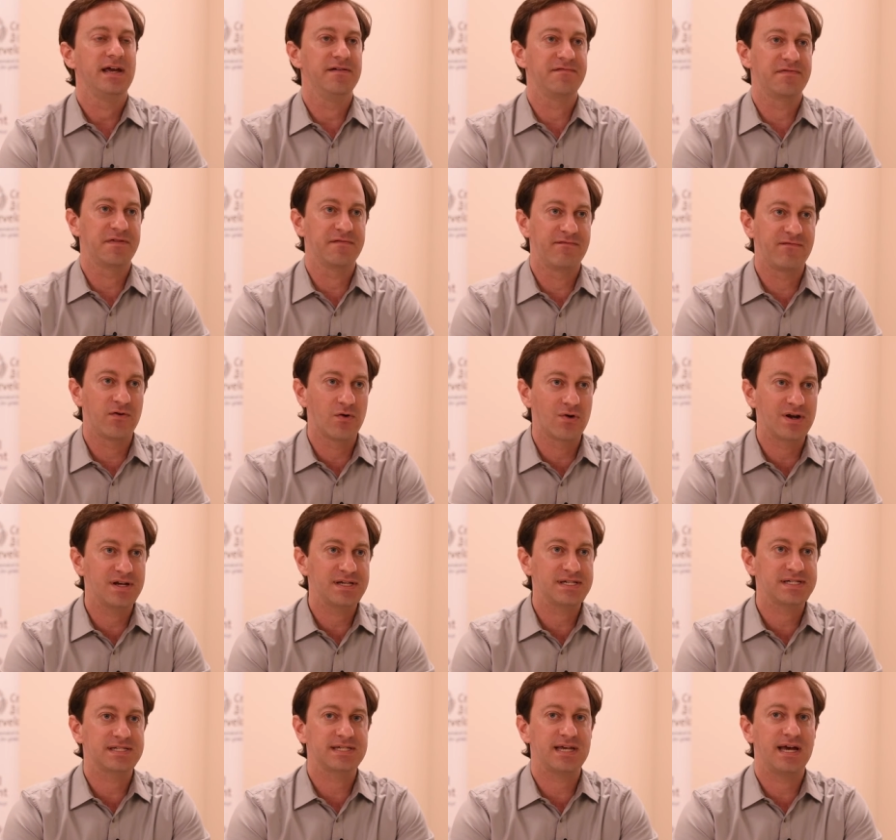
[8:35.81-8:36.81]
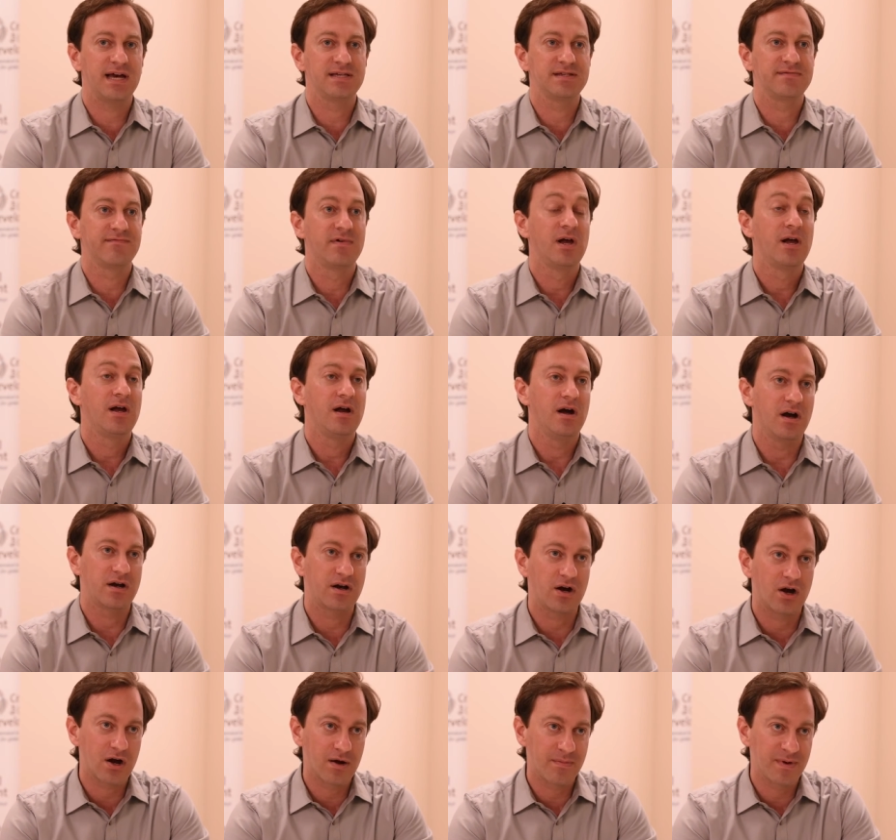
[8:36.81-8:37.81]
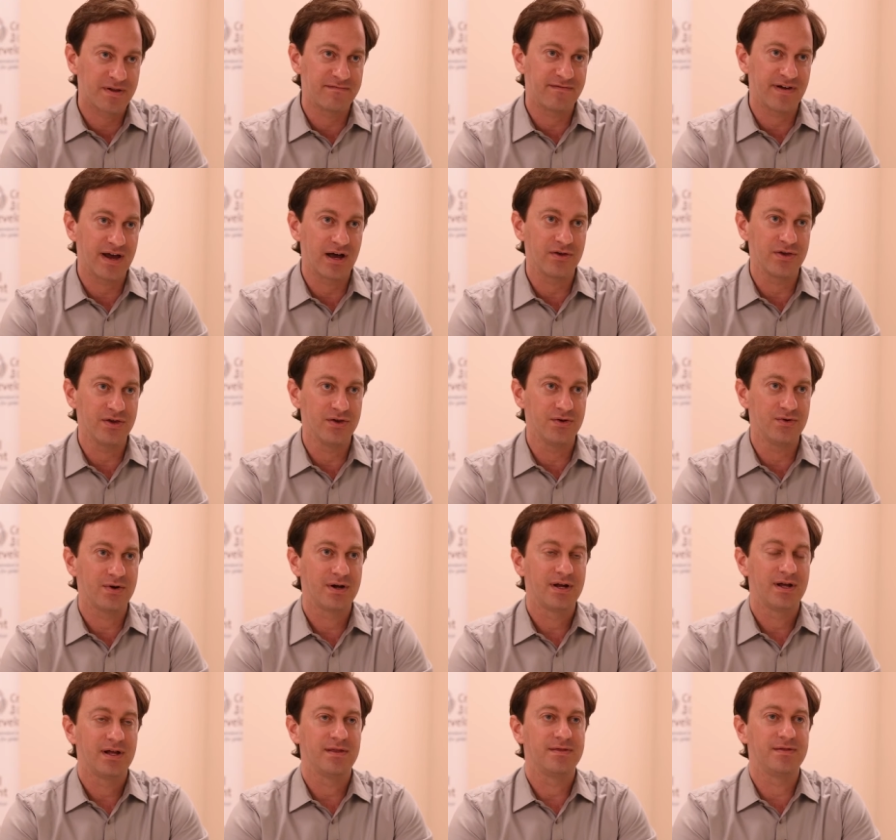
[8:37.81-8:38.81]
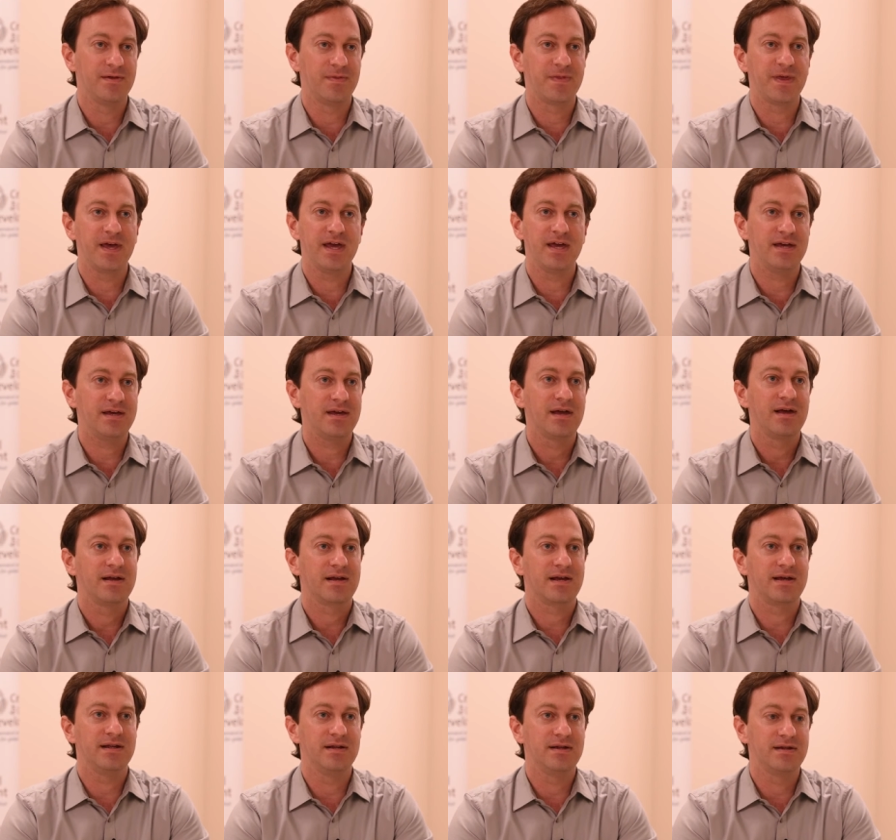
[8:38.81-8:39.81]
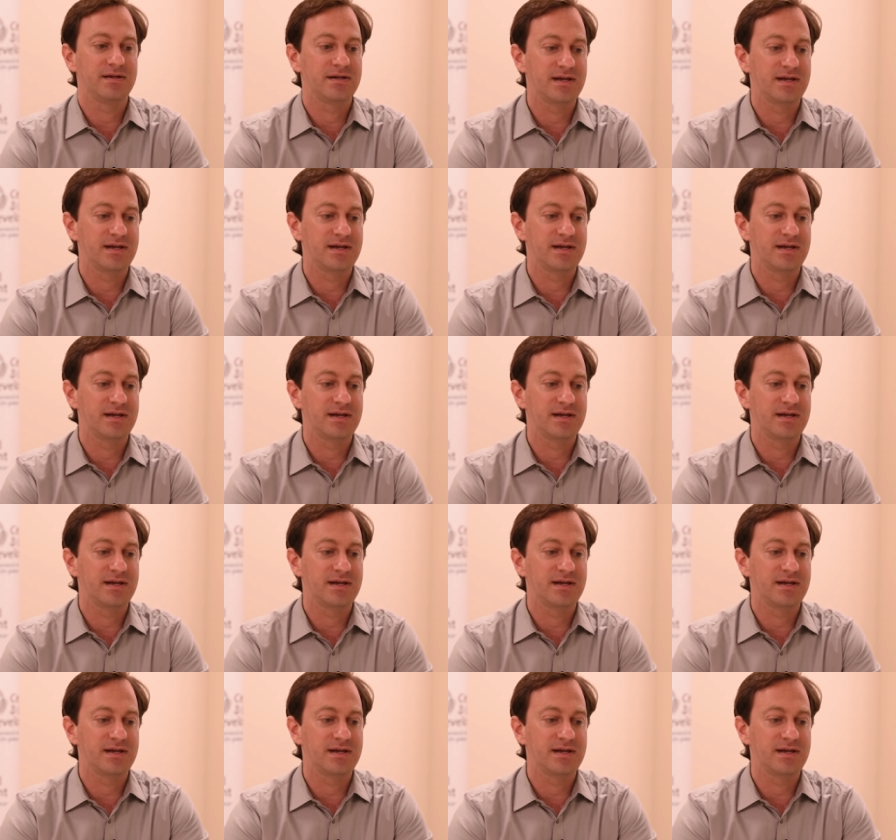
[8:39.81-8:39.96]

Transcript: If the forests have a carbon value that they can,